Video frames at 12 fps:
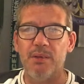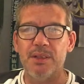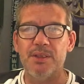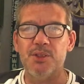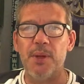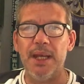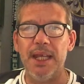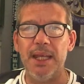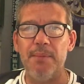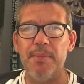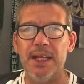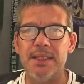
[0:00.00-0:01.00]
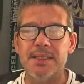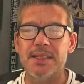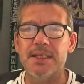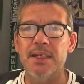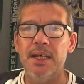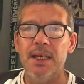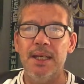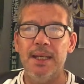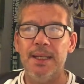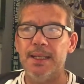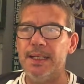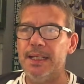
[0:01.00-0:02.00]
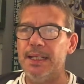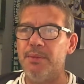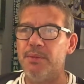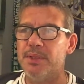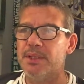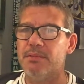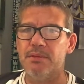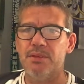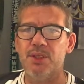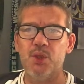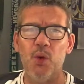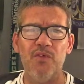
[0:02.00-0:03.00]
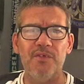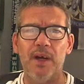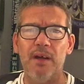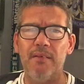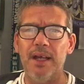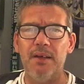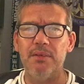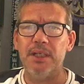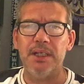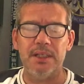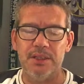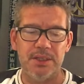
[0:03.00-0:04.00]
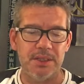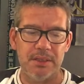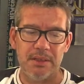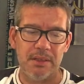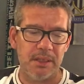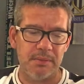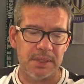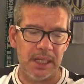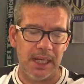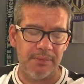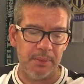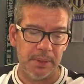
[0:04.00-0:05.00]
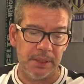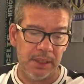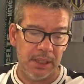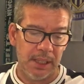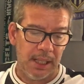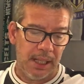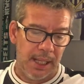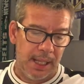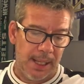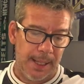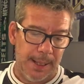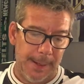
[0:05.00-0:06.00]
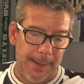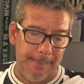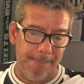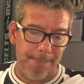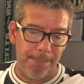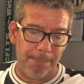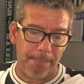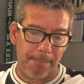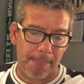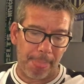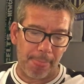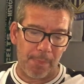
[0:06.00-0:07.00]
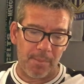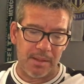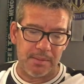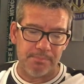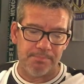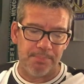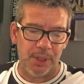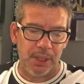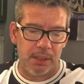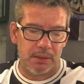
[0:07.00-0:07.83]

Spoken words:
28 minutes, it was so far out, and it was laughable. But we